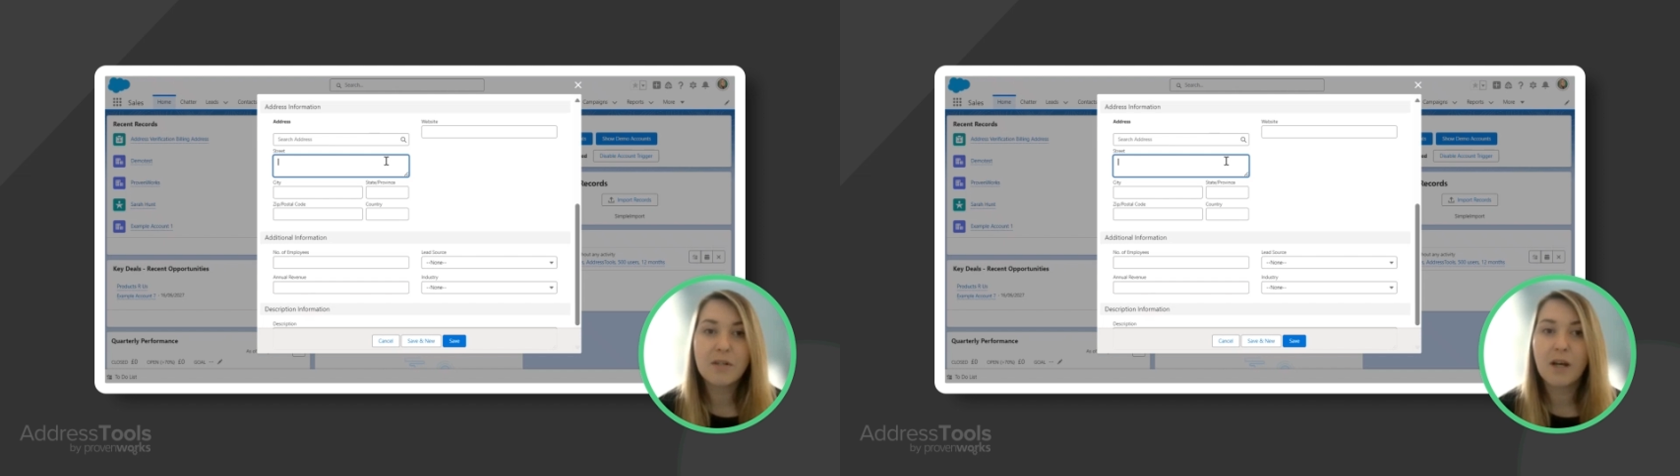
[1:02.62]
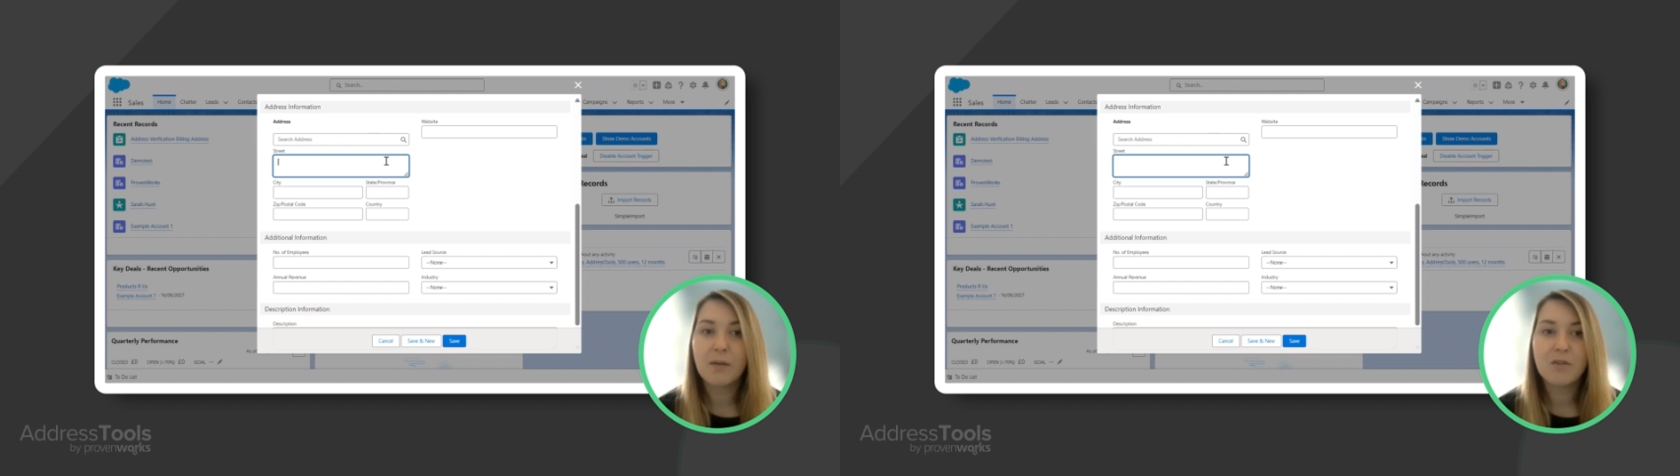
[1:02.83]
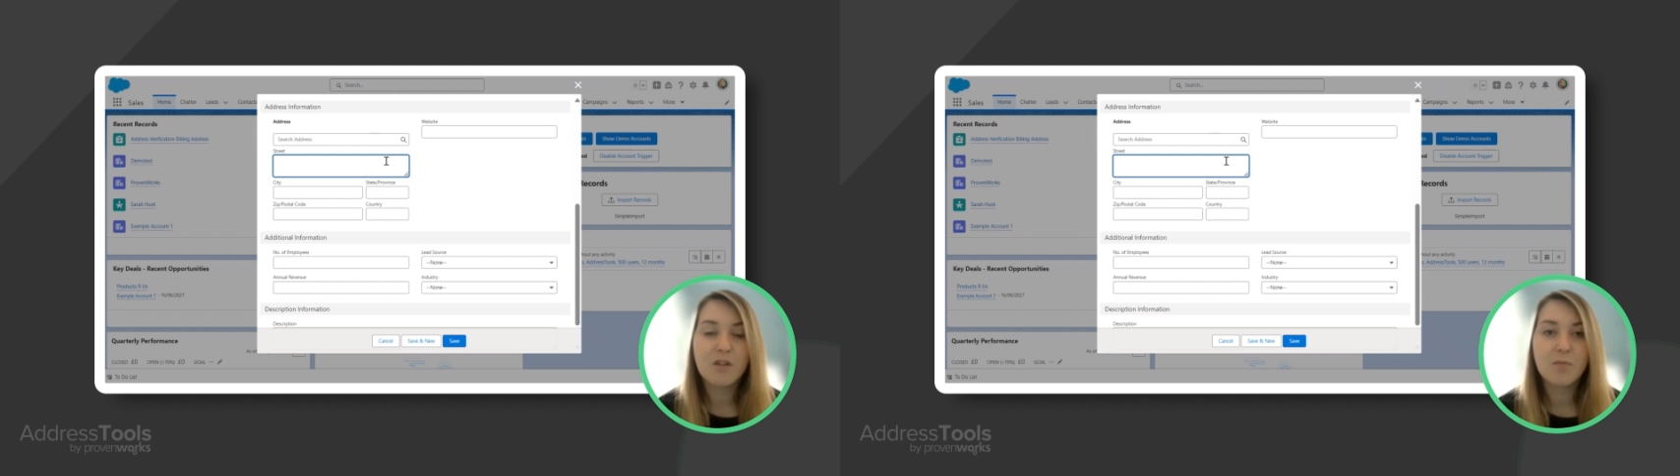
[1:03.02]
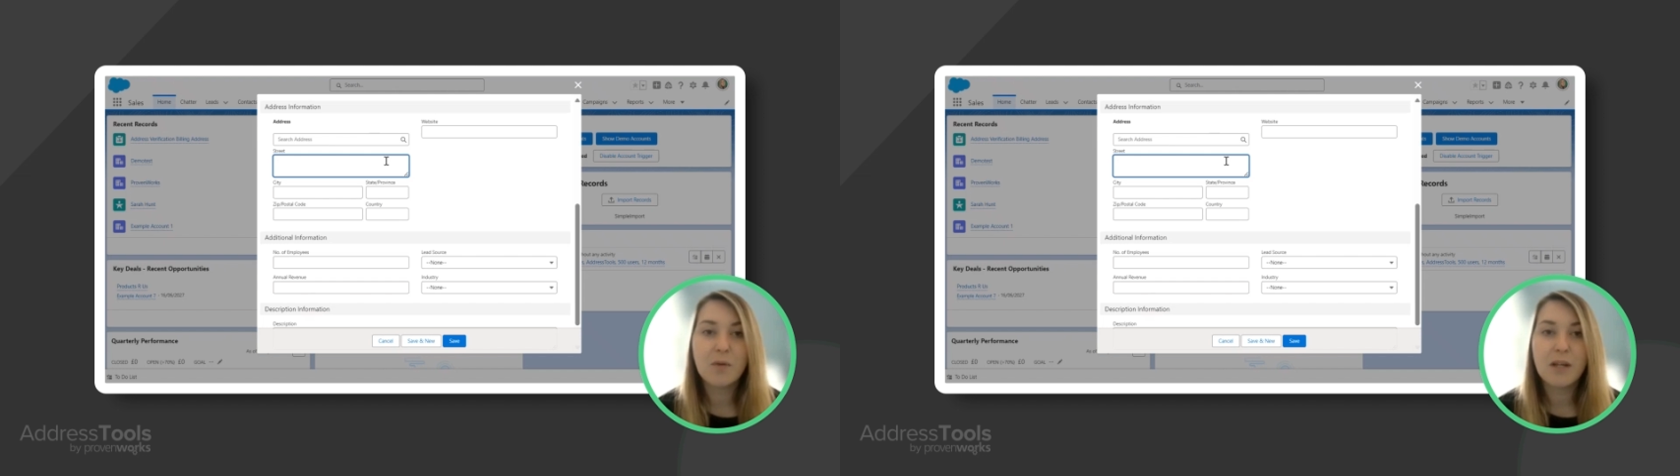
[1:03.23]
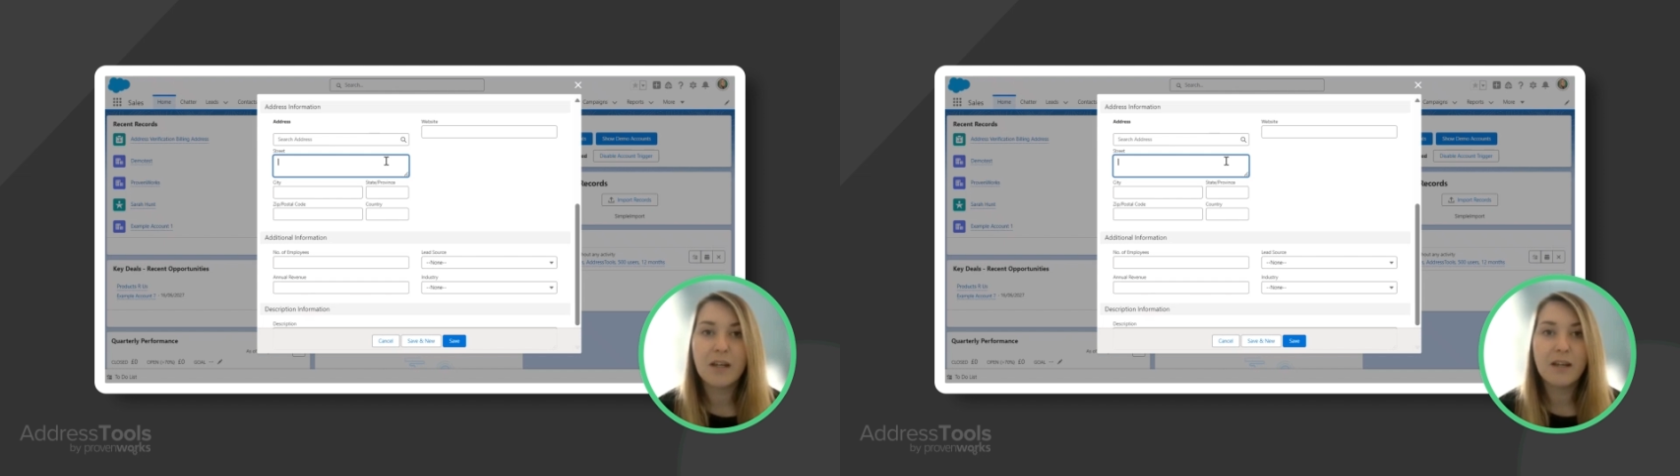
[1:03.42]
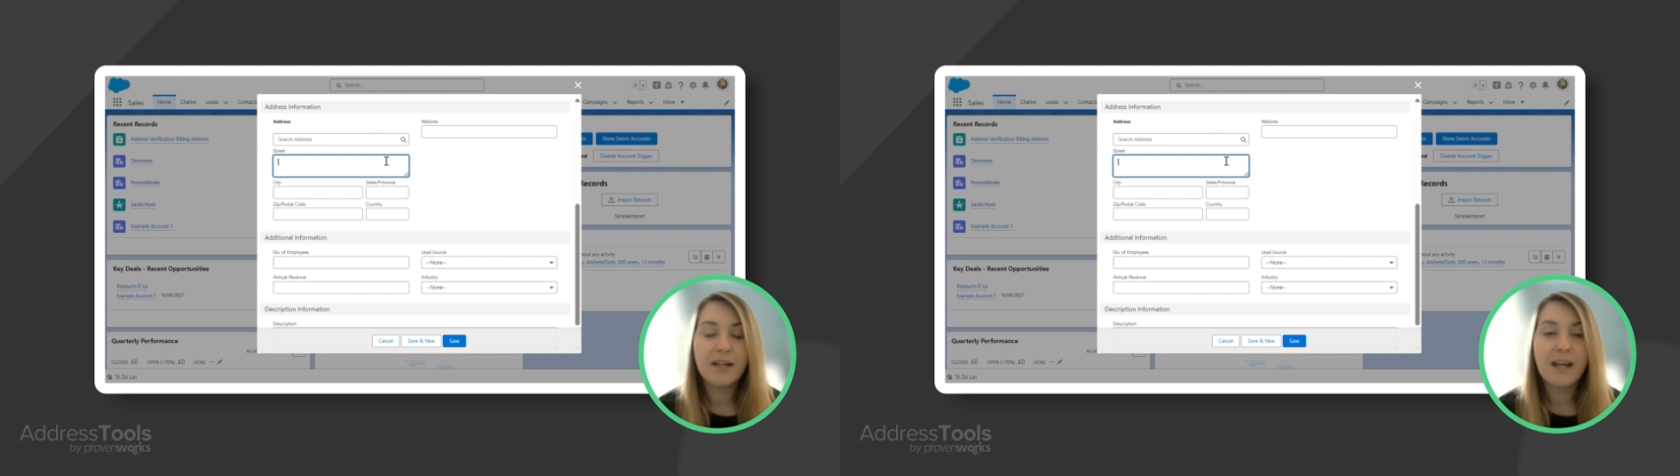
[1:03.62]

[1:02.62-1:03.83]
sometimes just be